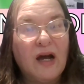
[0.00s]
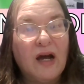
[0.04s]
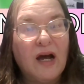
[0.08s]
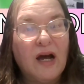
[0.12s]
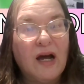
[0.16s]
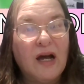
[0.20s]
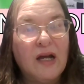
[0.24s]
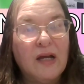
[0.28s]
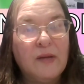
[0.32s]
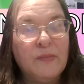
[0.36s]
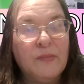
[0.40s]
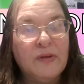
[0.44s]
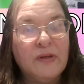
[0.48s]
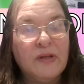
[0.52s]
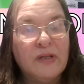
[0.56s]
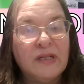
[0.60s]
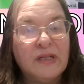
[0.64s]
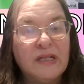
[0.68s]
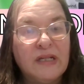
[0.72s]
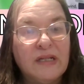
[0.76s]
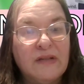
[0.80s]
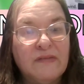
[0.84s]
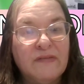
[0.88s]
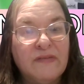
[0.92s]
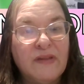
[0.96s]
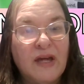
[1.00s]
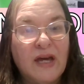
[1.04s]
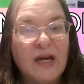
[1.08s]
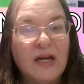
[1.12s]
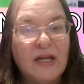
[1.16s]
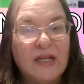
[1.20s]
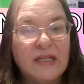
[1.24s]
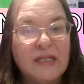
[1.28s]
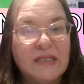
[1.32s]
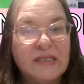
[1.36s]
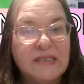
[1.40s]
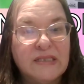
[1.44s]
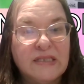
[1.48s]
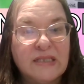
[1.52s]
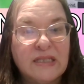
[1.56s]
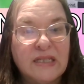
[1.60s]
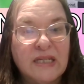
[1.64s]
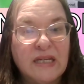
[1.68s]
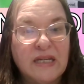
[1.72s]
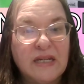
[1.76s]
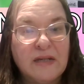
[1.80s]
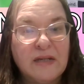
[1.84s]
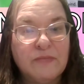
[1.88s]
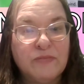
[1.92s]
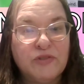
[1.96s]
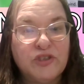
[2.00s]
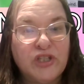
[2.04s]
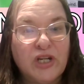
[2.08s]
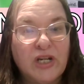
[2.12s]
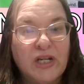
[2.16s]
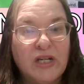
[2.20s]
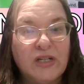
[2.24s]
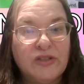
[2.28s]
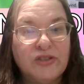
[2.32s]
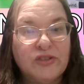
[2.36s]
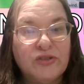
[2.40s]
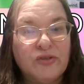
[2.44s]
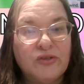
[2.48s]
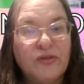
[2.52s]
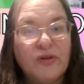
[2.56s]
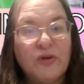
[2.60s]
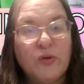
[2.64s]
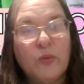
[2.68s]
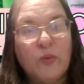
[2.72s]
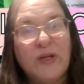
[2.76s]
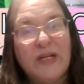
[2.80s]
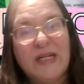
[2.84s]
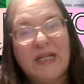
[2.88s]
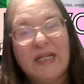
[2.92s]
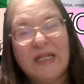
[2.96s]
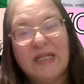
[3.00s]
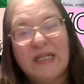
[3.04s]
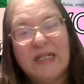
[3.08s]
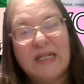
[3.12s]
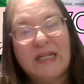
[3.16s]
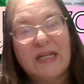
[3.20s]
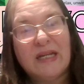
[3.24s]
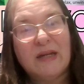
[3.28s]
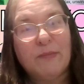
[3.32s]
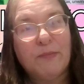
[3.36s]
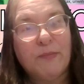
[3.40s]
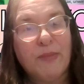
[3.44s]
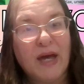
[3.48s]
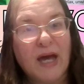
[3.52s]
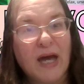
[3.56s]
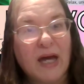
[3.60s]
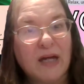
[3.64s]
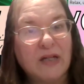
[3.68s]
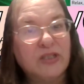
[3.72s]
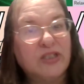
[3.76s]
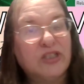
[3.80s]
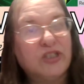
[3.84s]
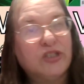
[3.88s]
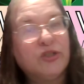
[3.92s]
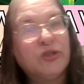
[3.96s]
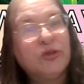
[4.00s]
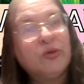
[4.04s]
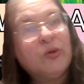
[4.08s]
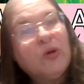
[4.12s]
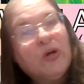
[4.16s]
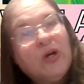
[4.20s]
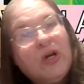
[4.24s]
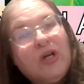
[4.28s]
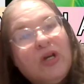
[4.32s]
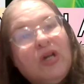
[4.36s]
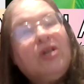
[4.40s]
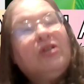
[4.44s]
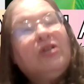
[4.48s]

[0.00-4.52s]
I believe that is the game changer that we needed to get back to